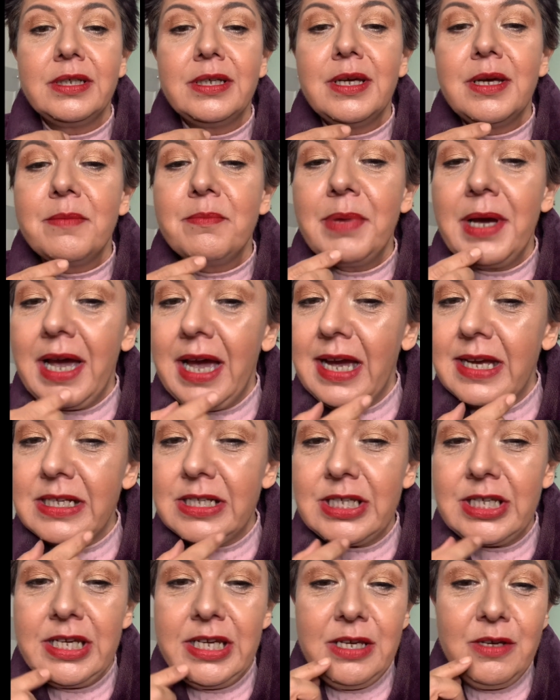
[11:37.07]
But
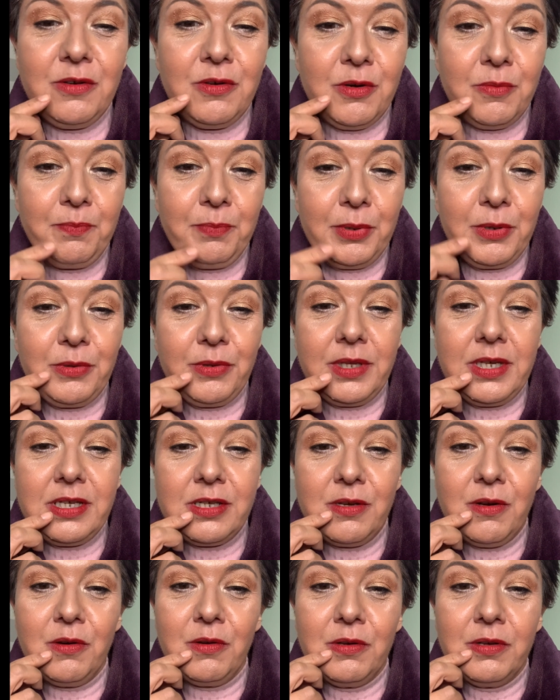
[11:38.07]
actually, you could put this
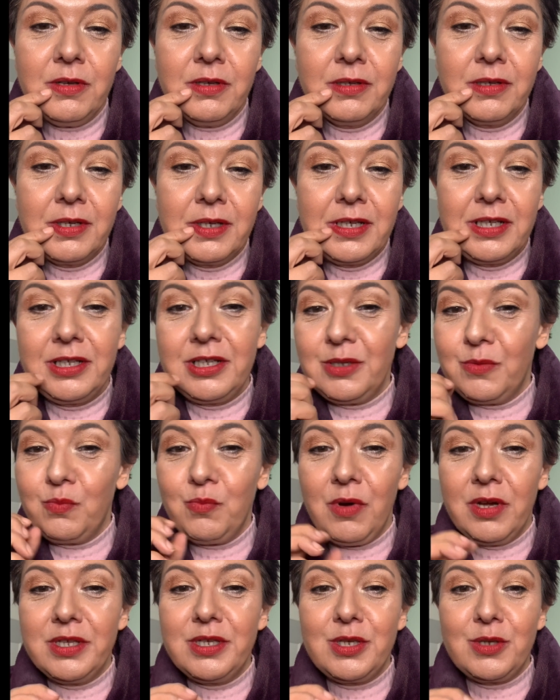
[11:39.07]
on just
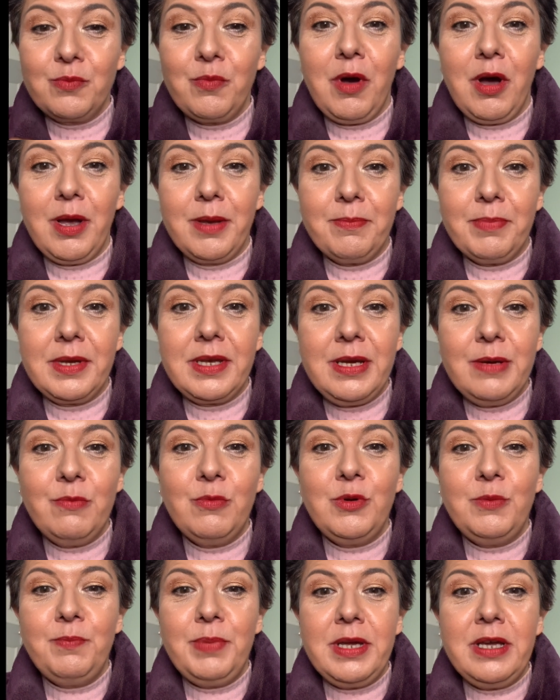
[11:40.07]
one swipe and it
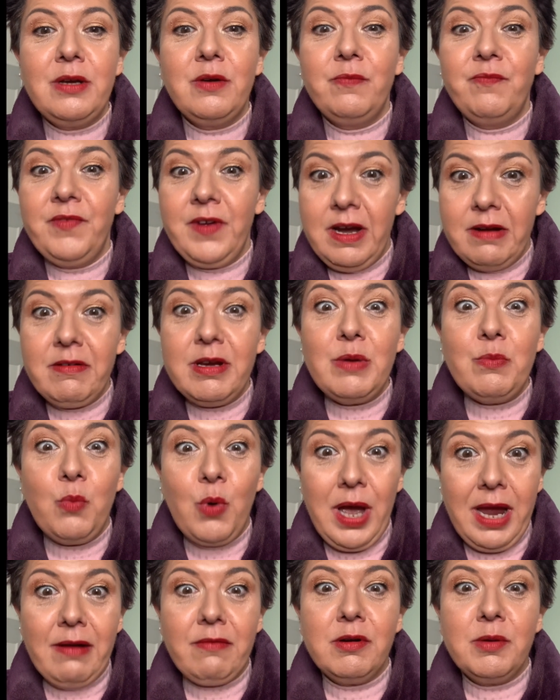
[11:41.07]
would be very
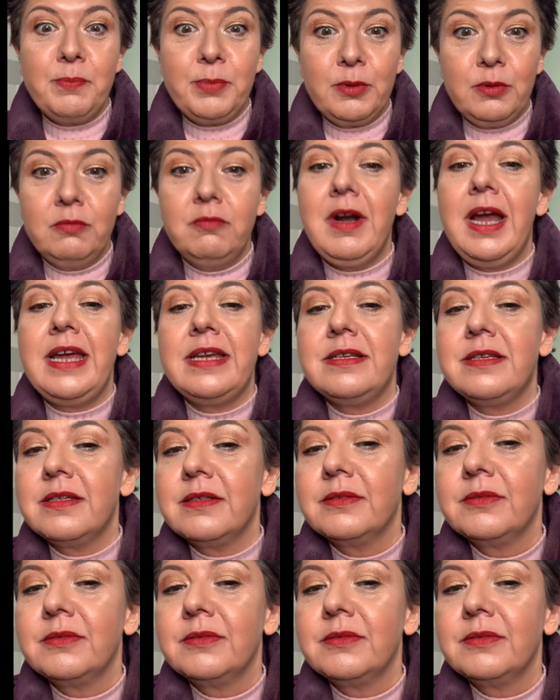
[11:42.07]
wearable red.